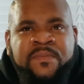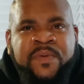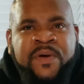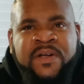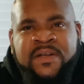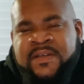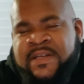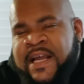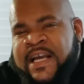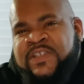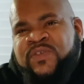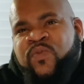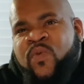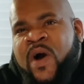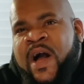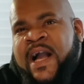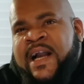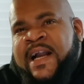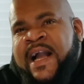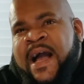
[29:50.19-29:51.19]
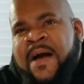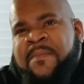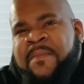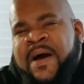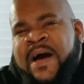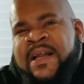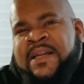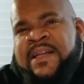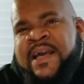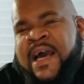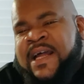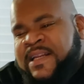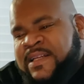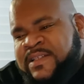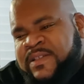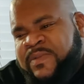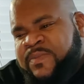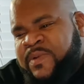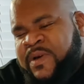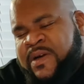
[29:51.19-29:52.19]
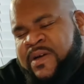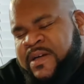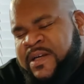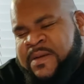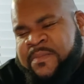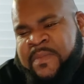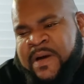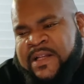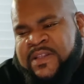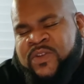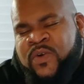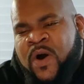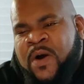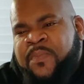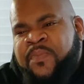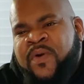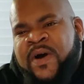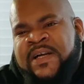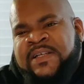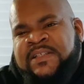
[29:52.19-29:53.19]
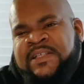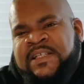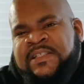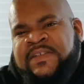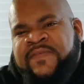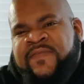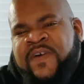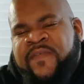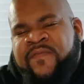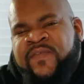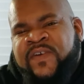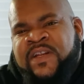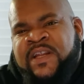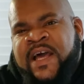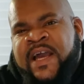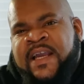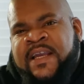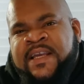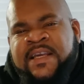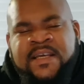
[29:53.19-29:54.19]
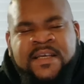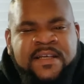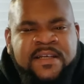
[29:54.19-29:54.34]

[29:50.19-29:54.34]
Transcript: but that's why I got my analogy, bro, and my thought process of I feel like